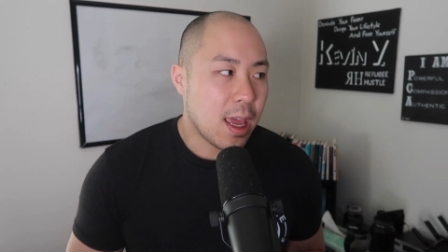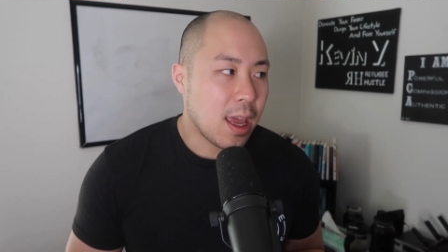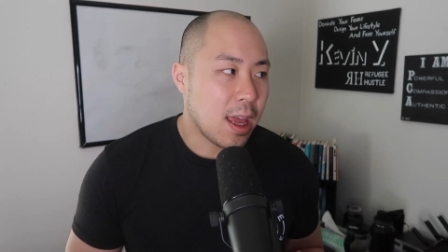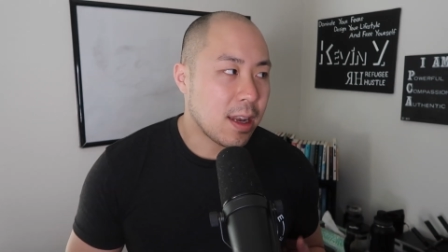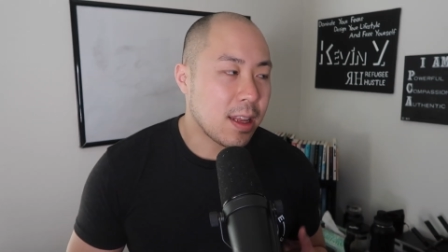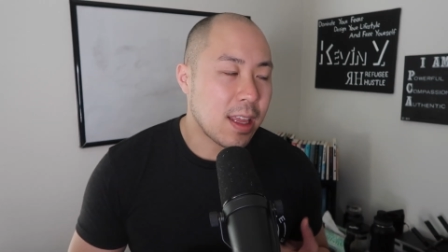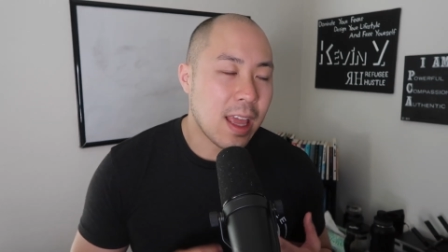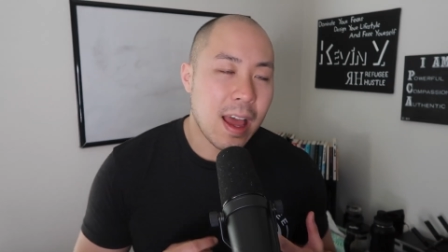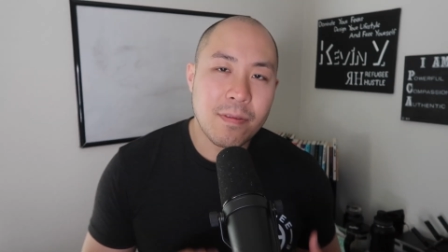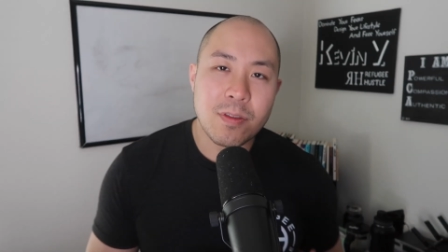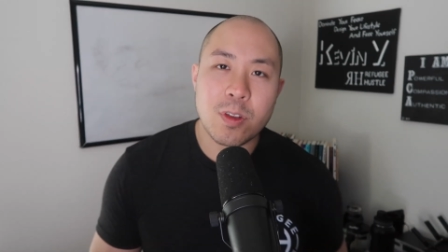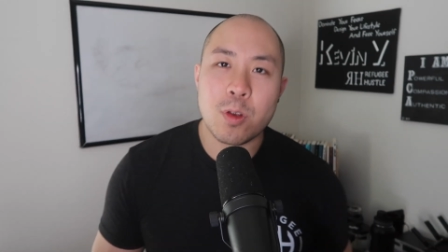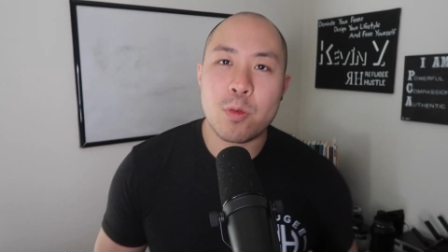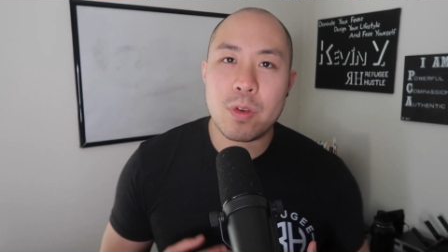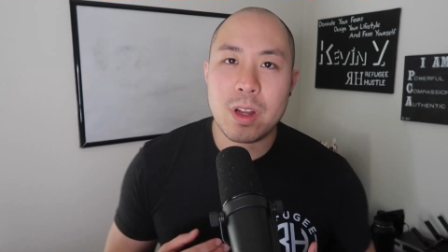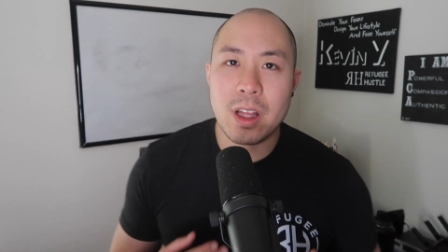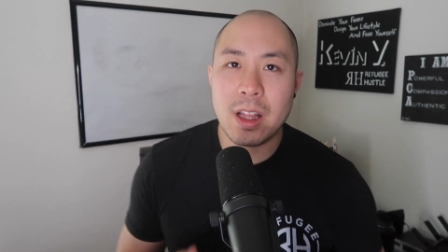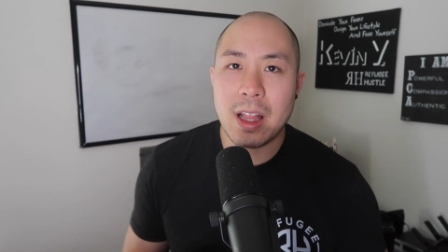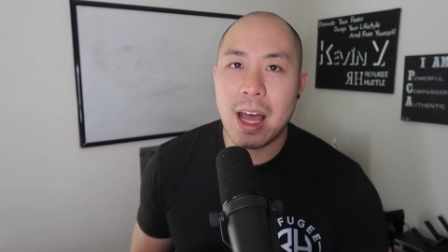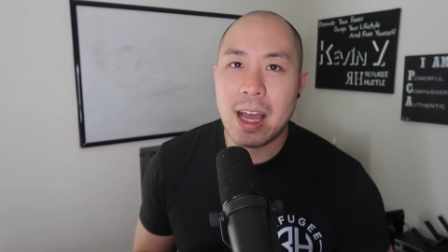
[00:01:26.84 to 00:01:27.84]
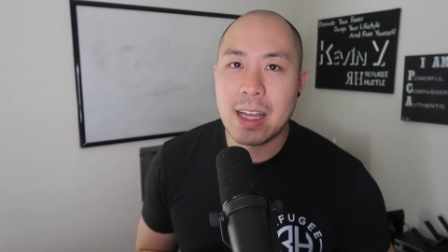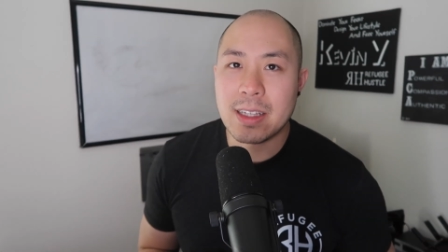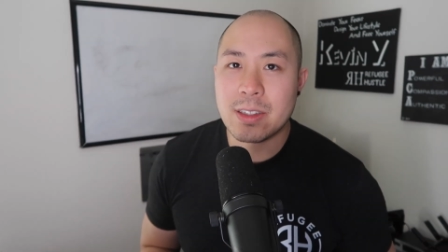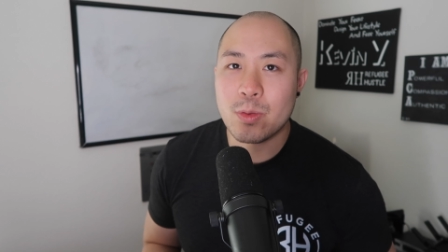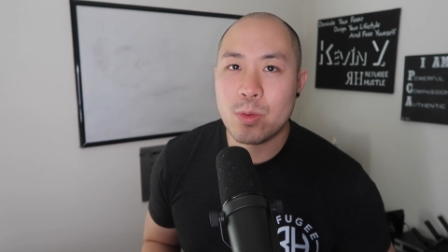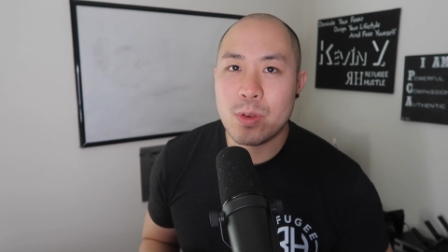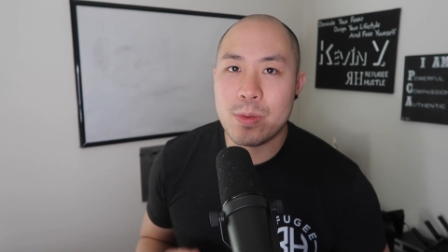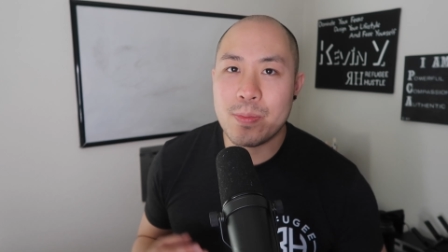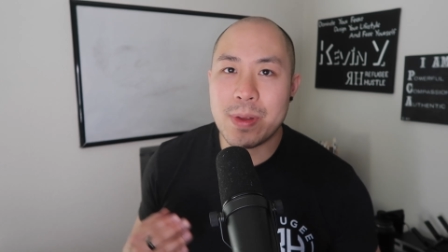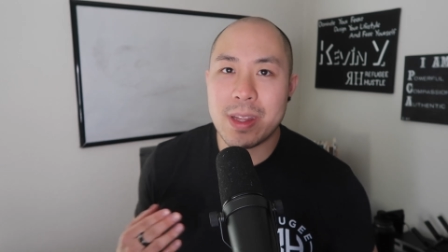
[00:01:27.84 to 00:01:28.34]
And you have to
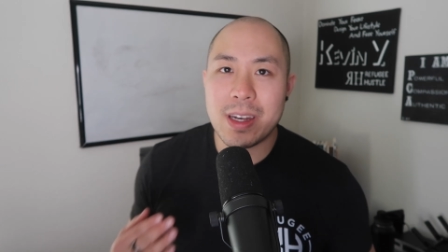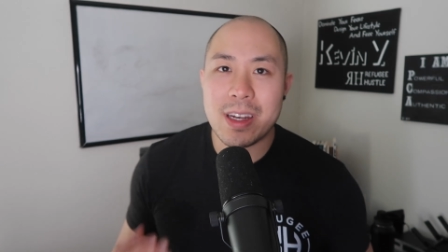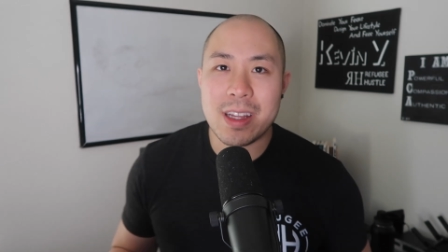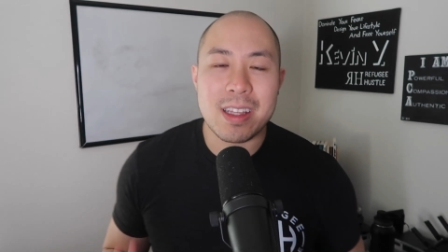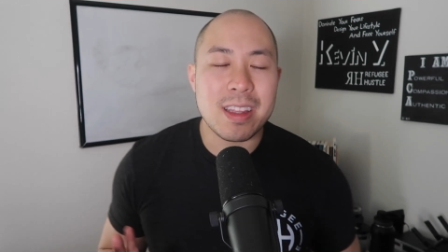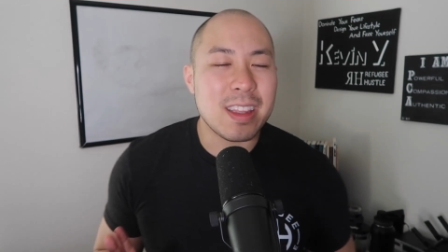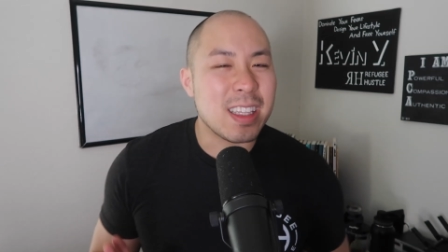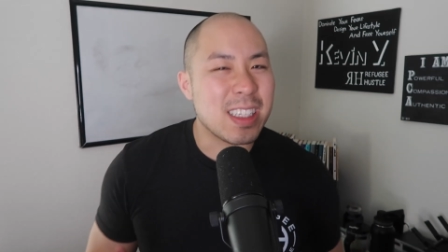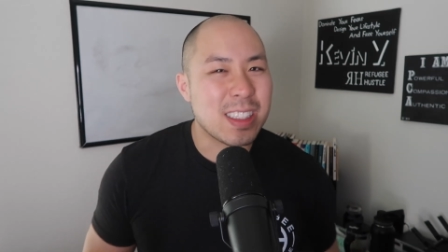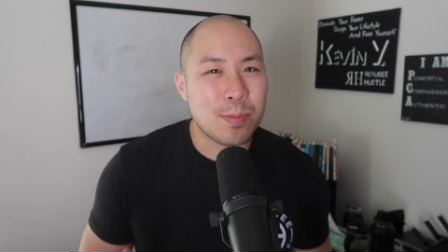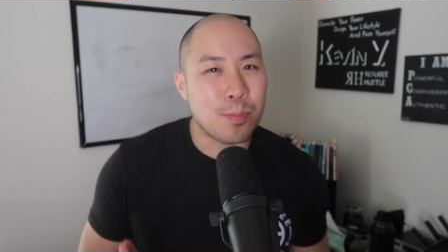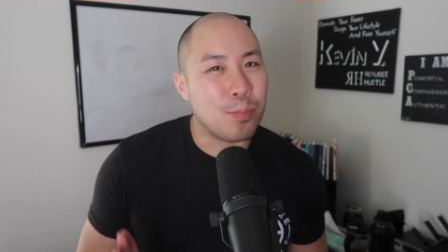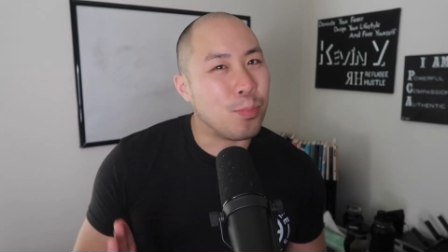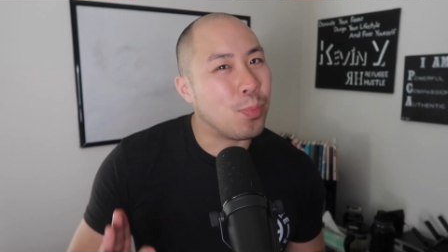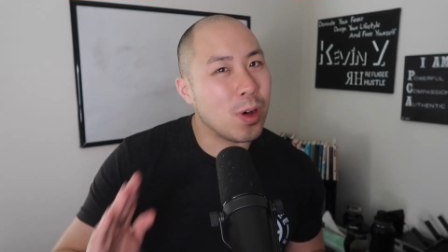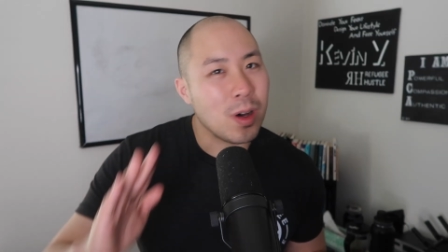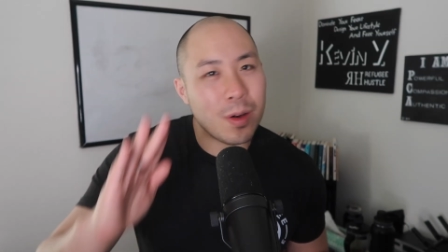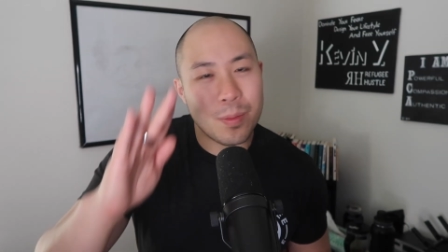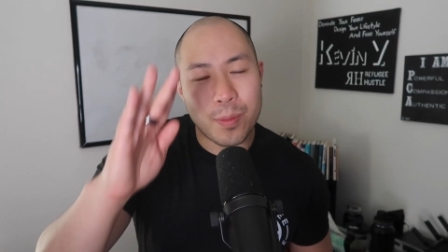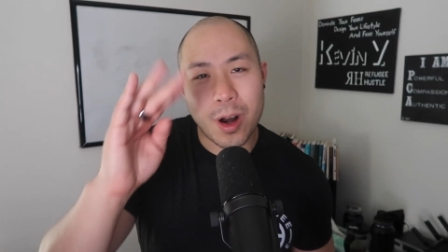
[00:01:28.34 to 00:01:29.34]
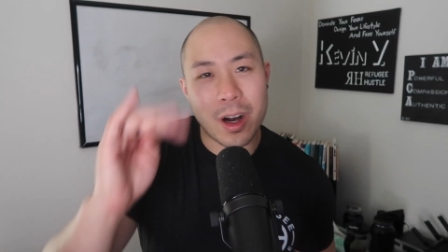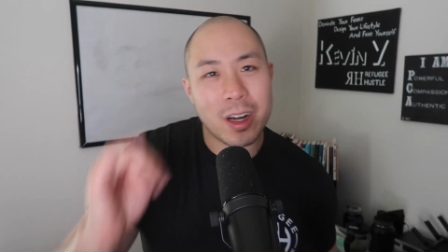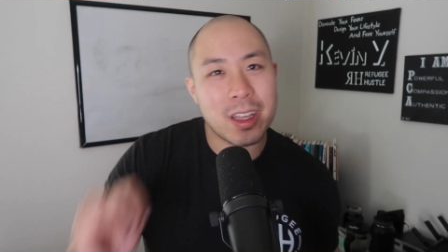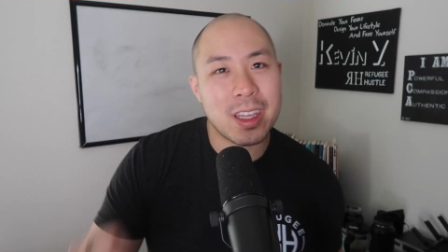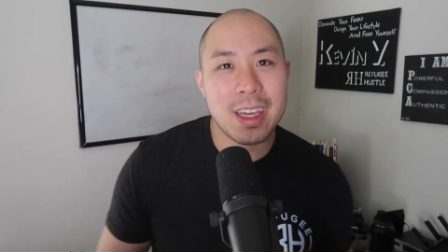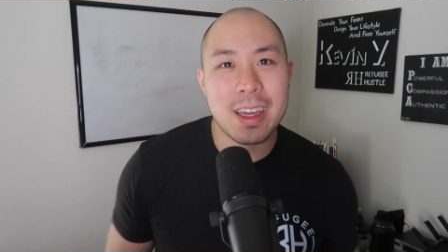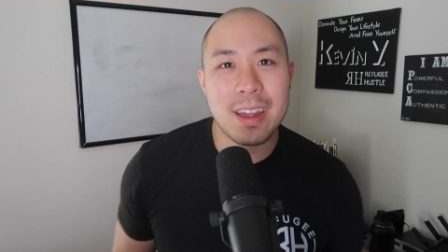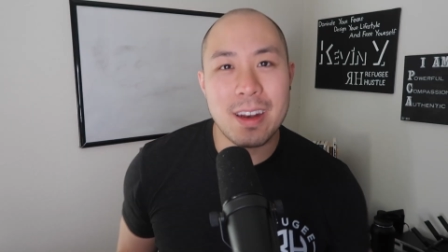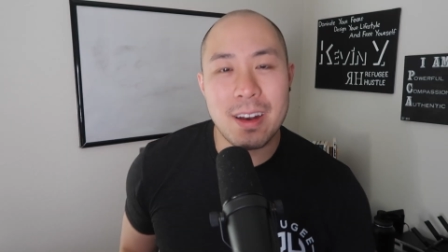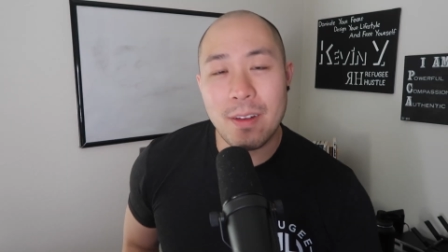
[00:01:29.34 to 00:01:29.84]
realize we've been in this bull
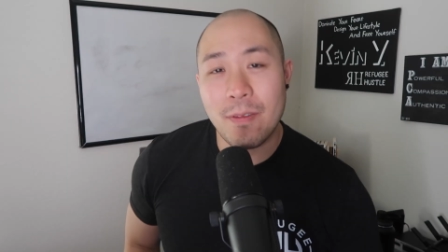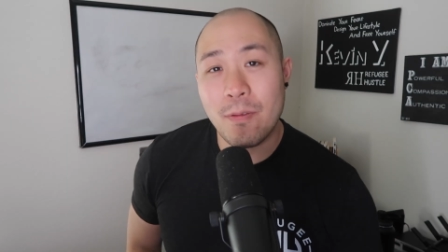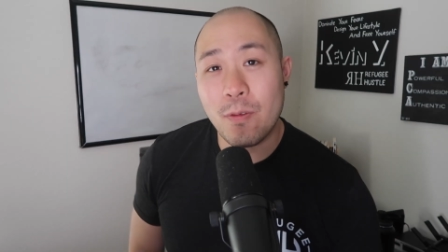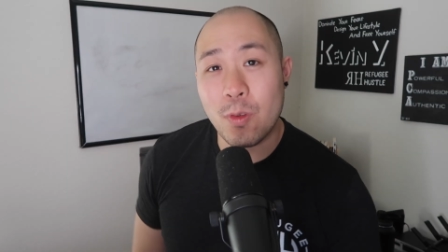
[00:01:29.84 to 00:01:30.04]
market